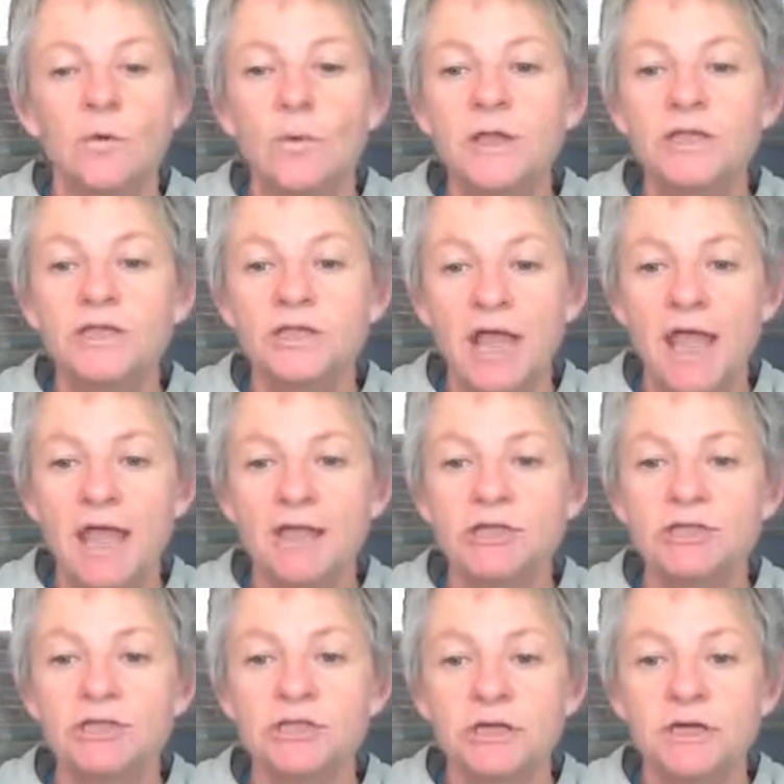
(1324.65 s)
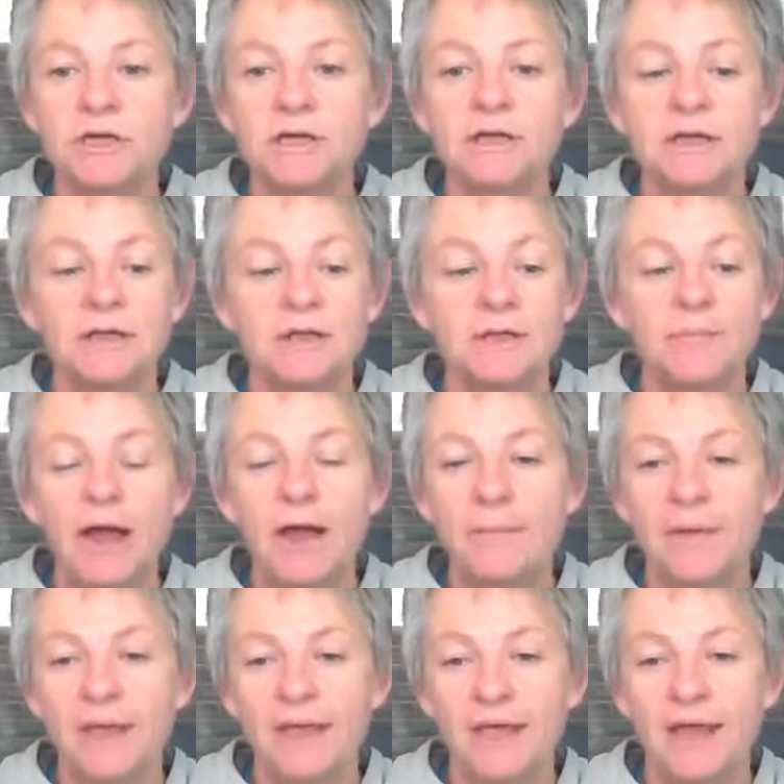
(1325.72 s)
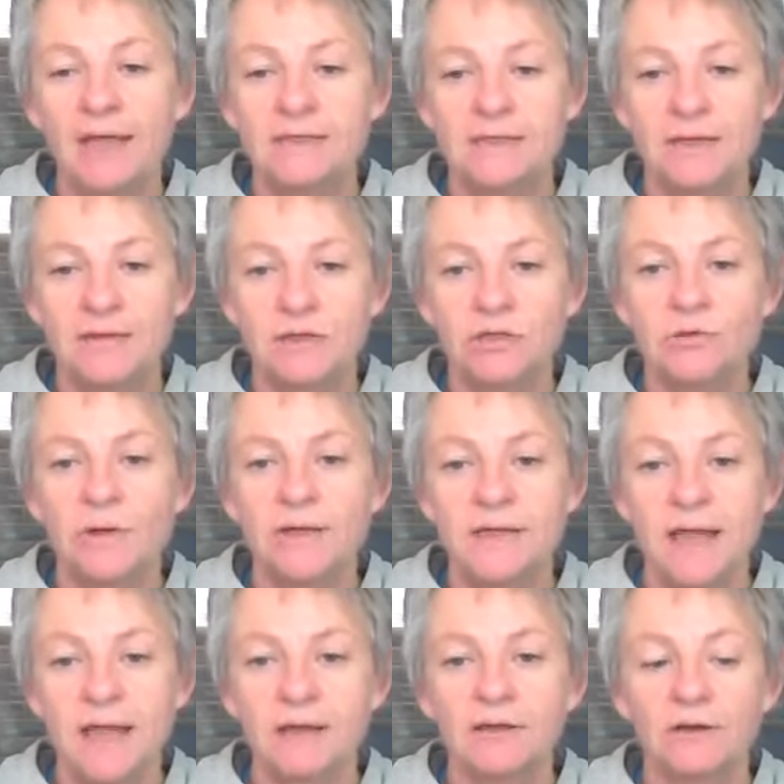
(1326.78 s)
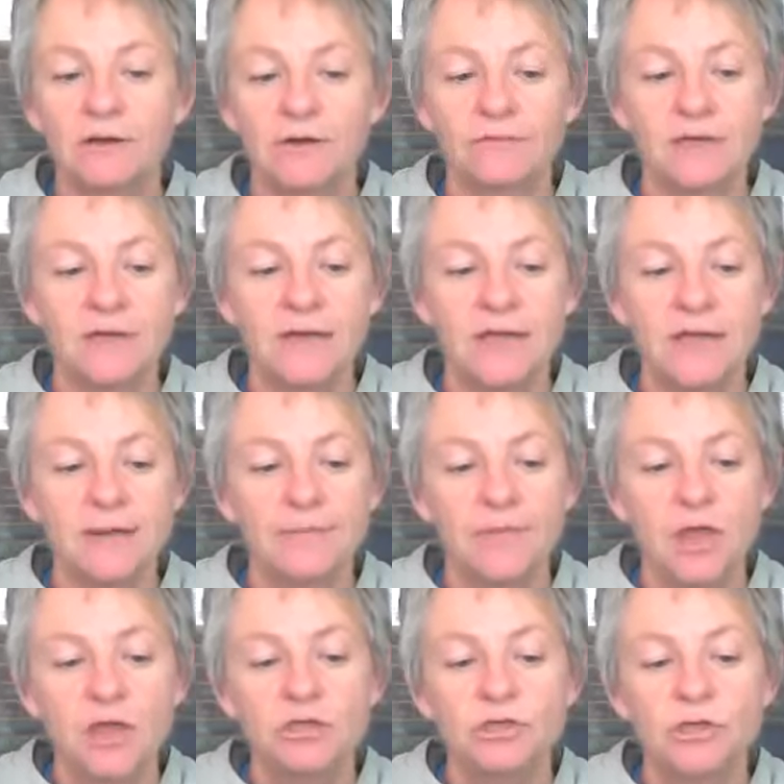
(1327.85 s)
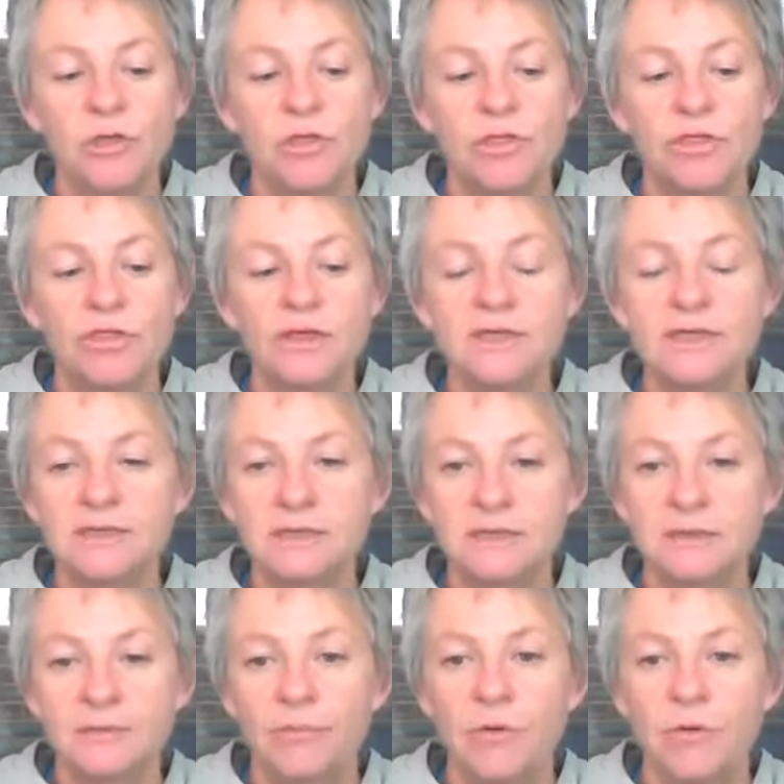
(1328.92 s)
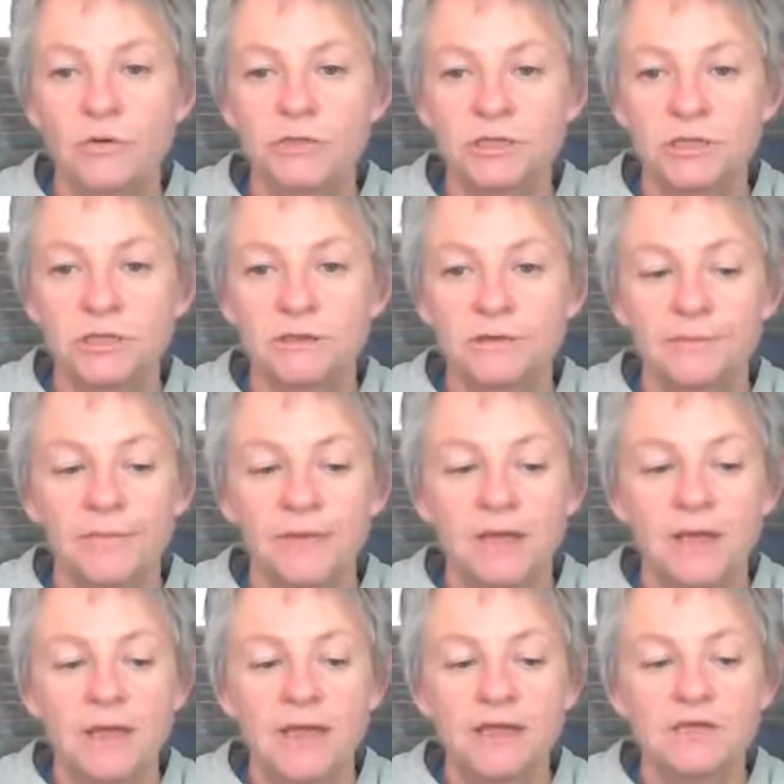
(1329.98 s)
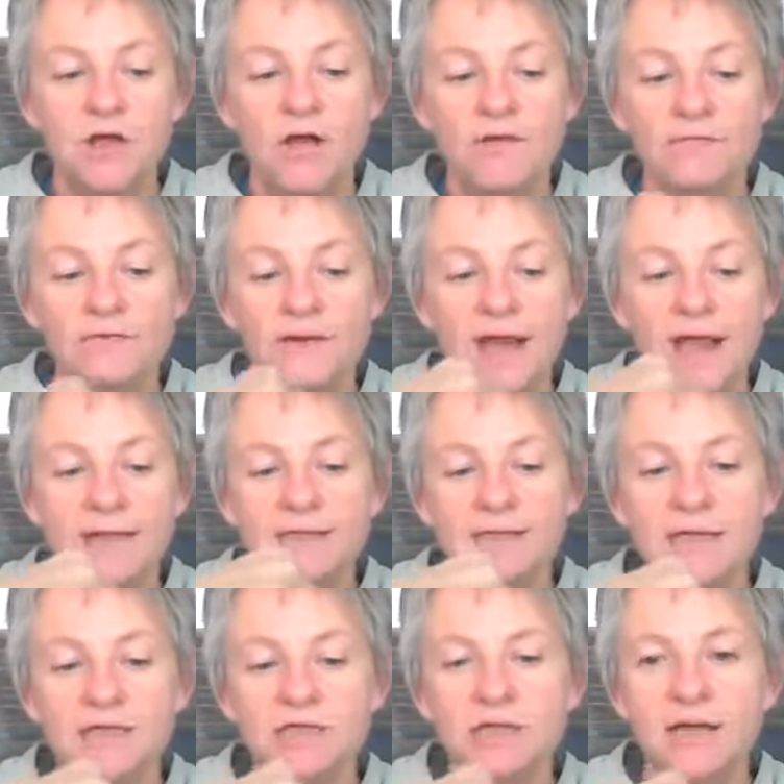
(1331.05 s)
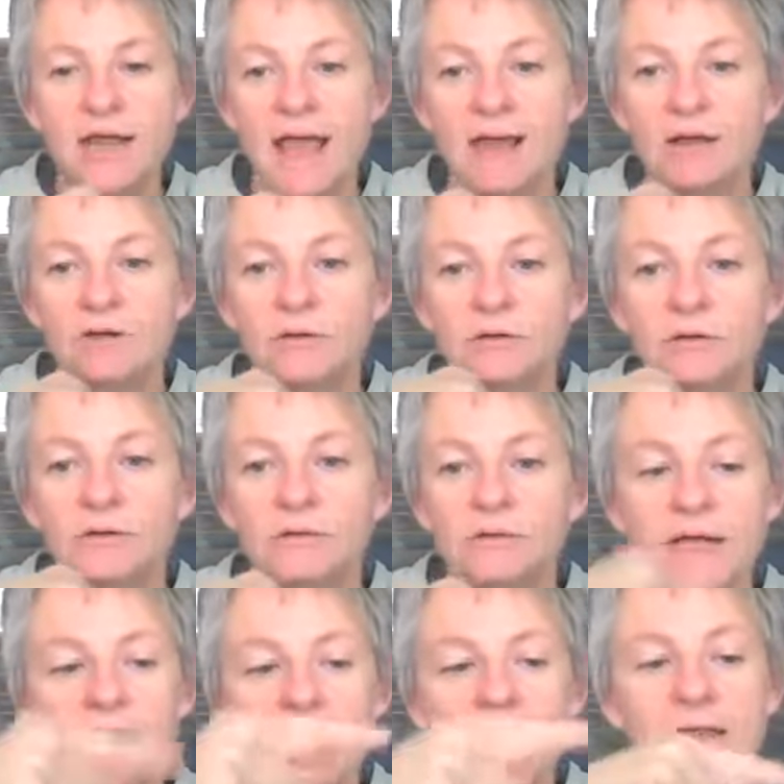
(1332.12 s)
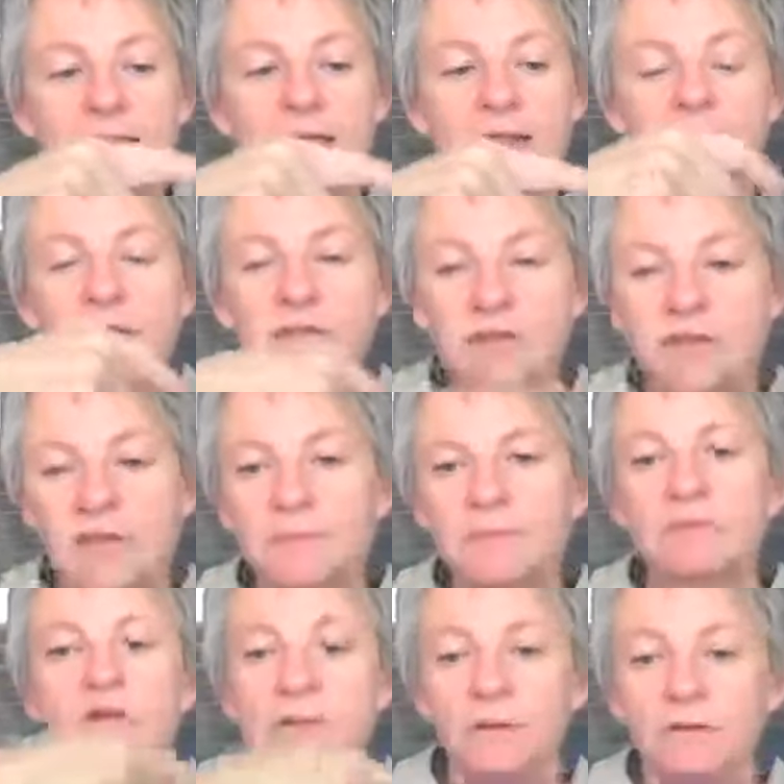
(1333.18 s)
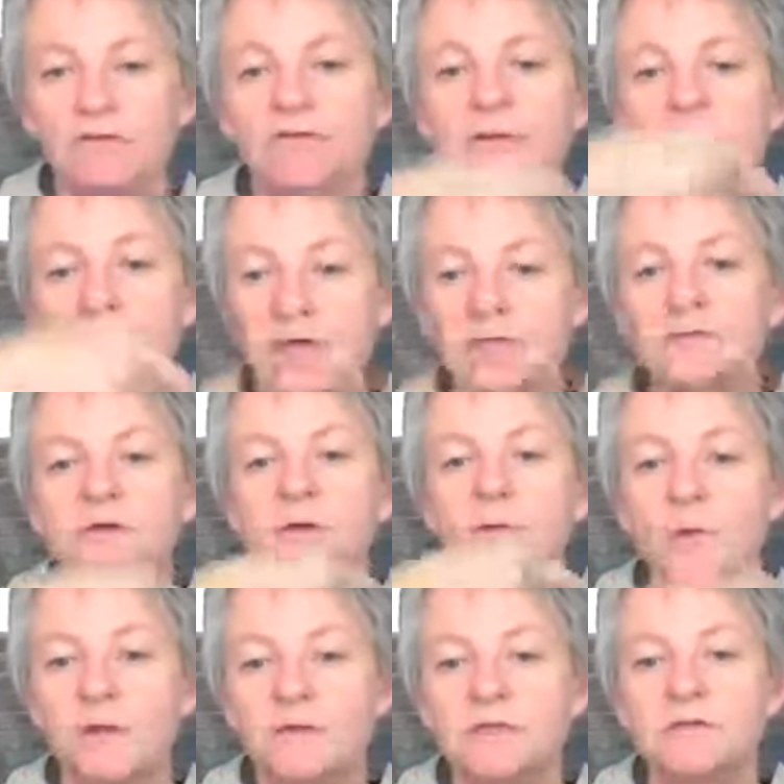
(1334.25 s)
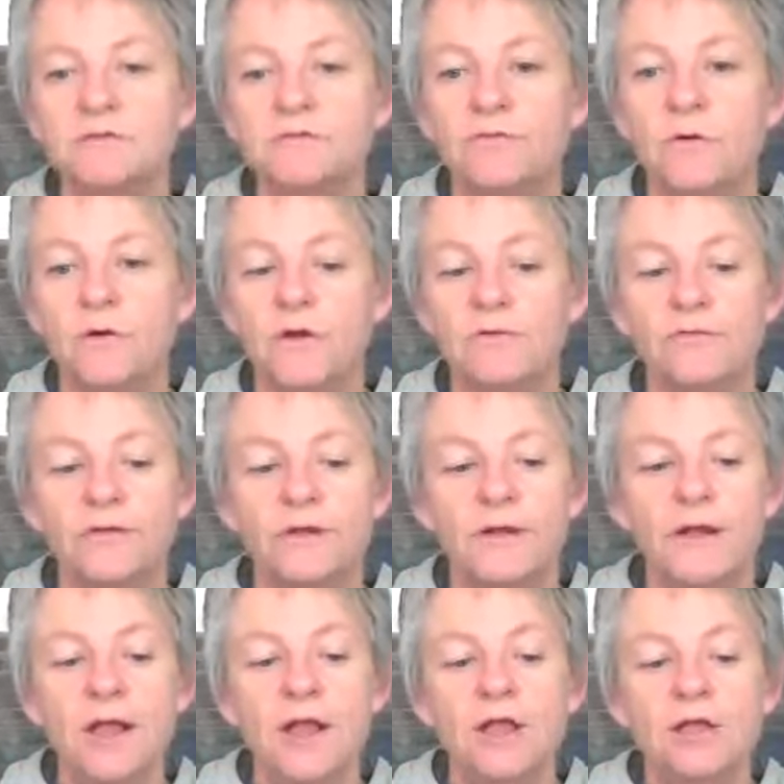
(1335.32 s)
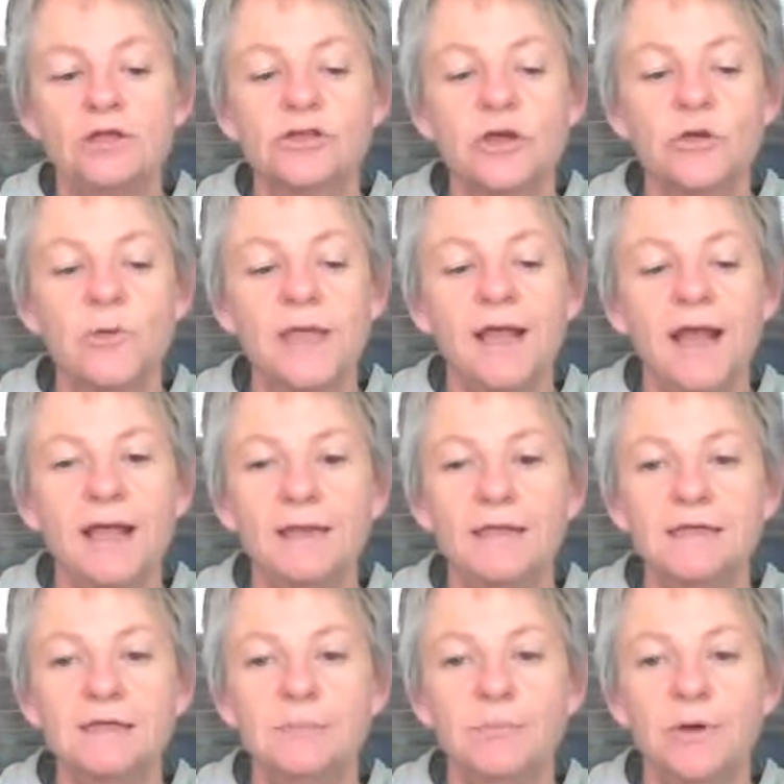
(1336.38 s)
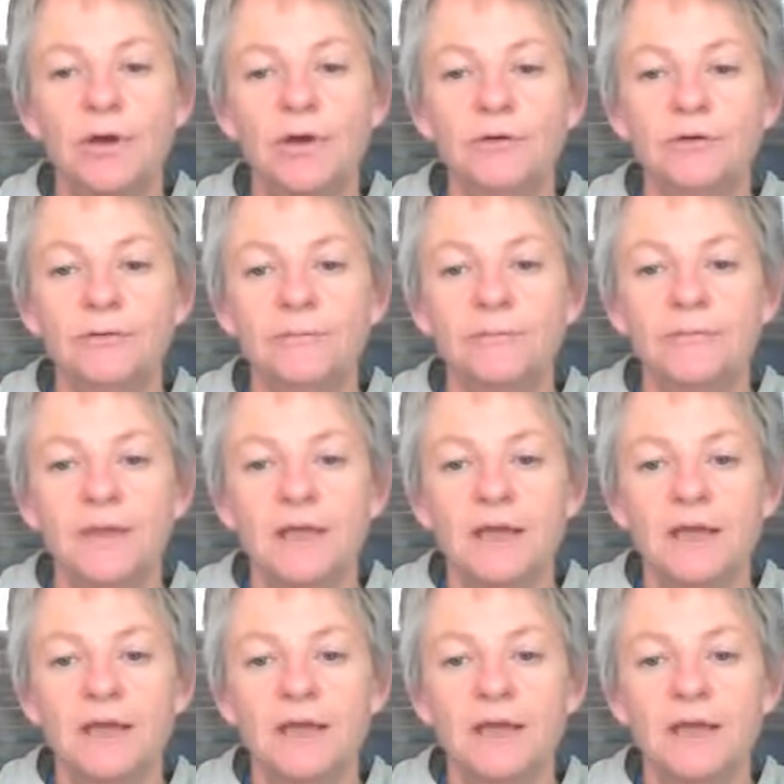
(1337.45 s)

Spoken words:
We change the biomechanics and the joint angle of the knee. So this portion is often at such an angle that the femur keeps on wanting to fall off. So we cut this bone,